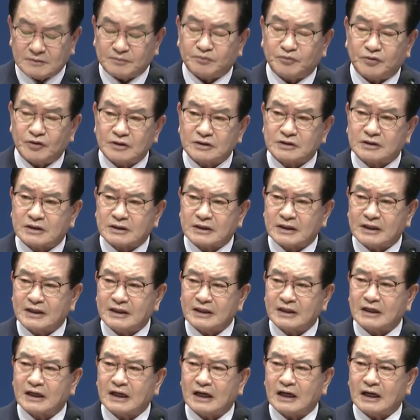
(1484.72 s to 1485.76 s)
Pax
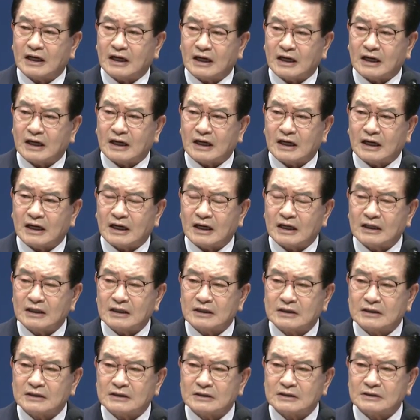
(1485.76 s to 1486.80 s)

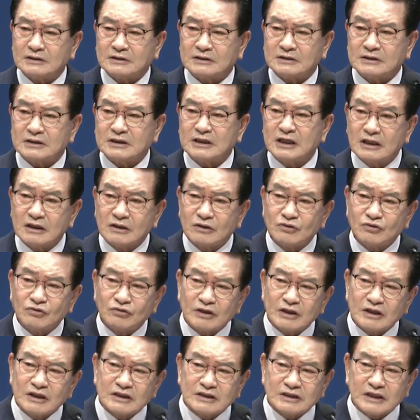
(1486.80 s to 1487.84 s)
Britannica
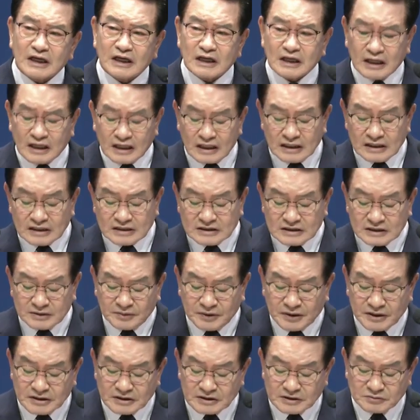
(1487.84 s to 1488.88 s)
was a
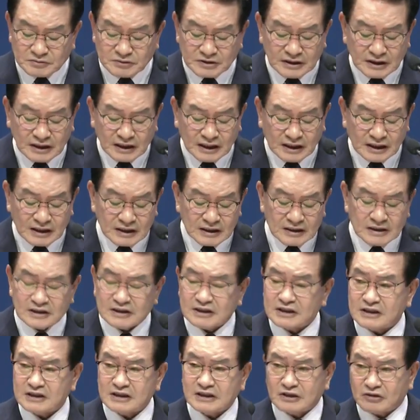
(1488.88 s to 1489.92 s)
time
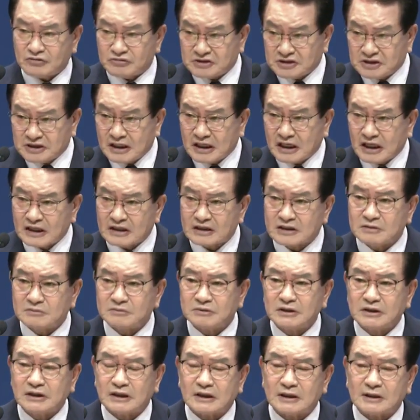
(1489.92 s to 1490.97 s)
when Britain
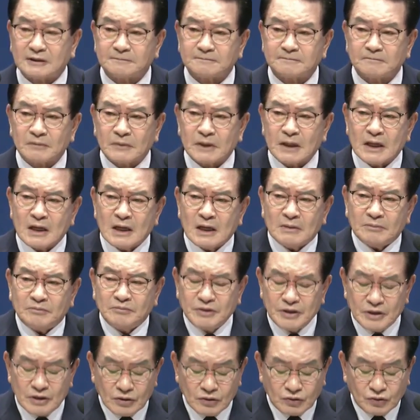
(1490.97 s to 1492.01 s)
colonized so many
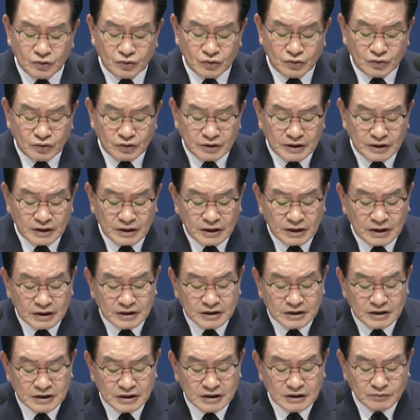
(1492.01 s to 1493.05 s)
countries,
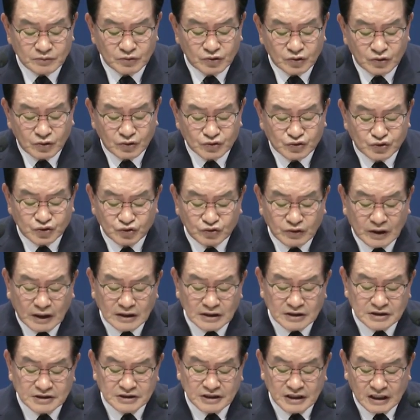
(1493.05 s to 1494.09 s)
but this was
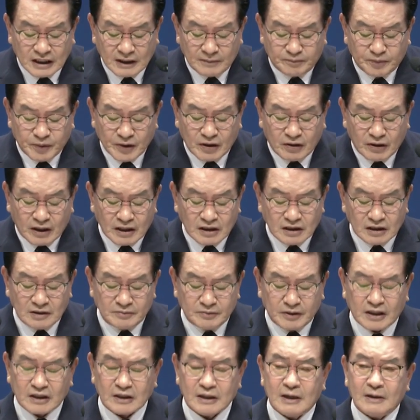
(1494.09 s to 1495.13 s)
also
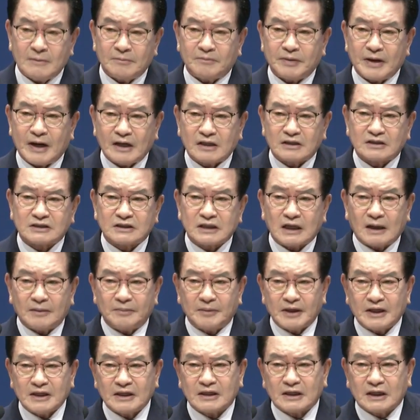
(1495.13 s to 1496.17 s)
over.
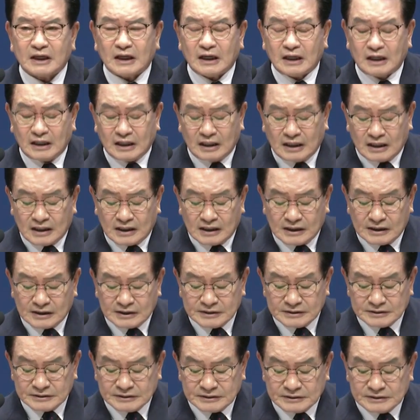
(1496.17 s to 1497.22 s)
Nobody knows when
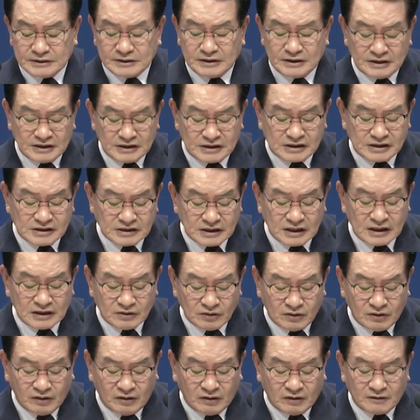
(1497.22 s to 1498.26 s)
Pax America will
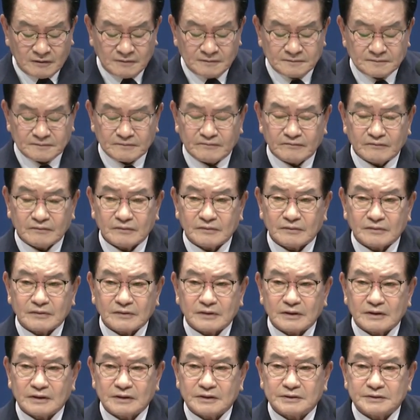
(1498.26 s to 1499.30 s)
end, which
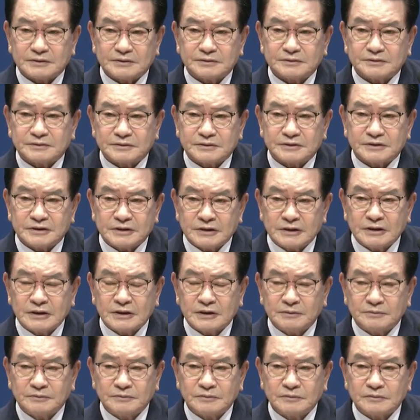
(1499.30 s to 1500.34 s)
means the US
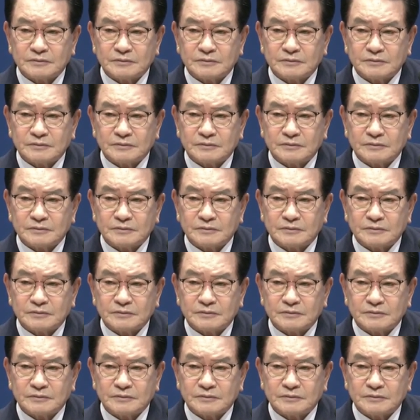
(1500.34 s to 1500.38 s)
grabbing